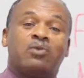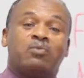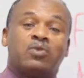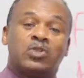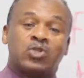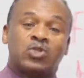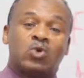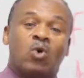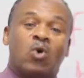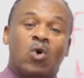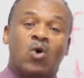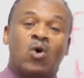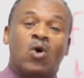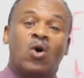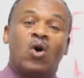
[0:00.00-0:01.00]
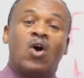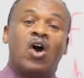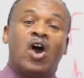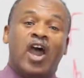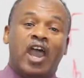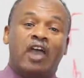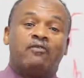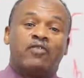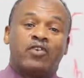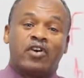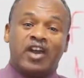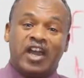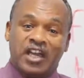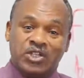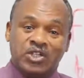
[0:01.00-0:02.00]

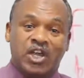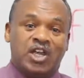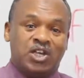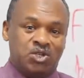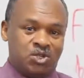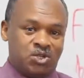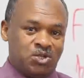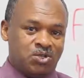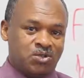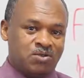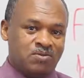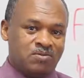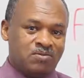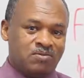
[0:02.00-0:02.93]
whatsoever it is.